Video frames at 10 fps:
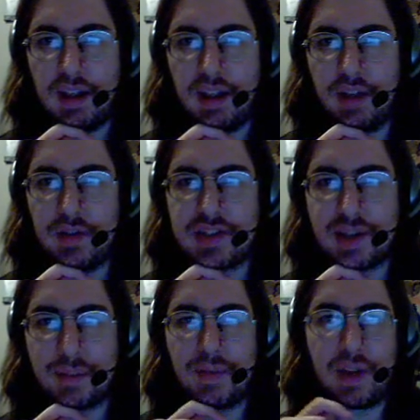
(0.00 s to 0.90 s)
it was
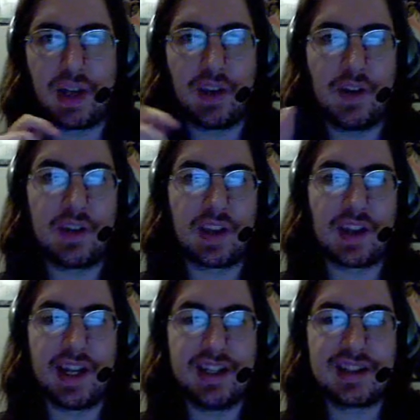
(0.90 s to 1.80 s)
along the
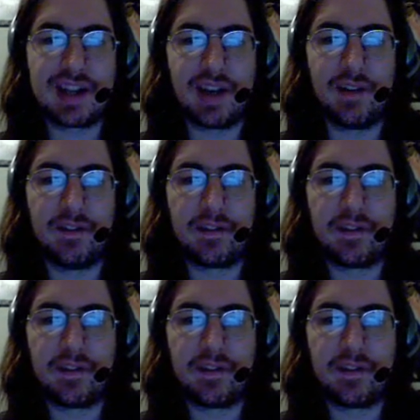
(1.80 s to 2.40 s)
lines of